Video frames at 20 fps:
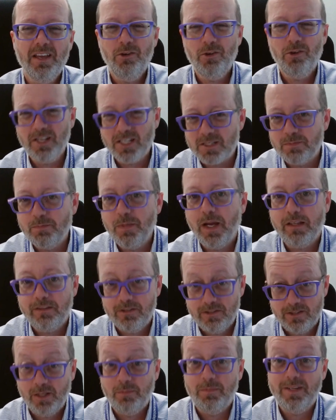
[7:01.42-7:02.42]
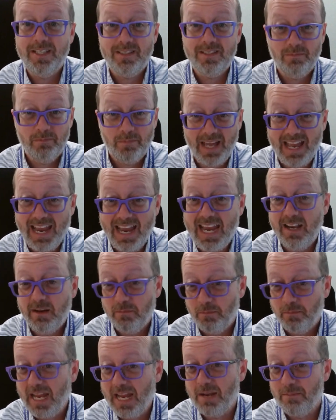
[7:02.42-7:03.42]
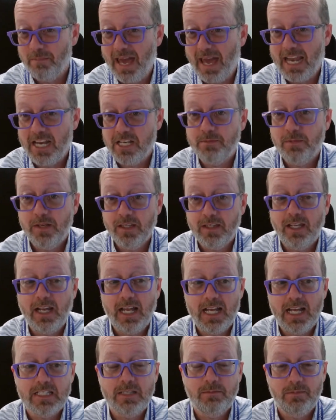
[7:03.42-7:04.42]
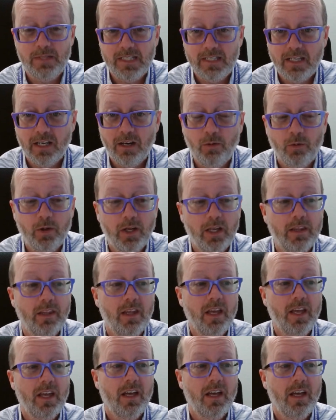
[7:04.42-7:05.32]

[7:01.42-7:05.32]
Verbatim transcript: you can expect there's going to be some pain and pain management that has to be dealt with.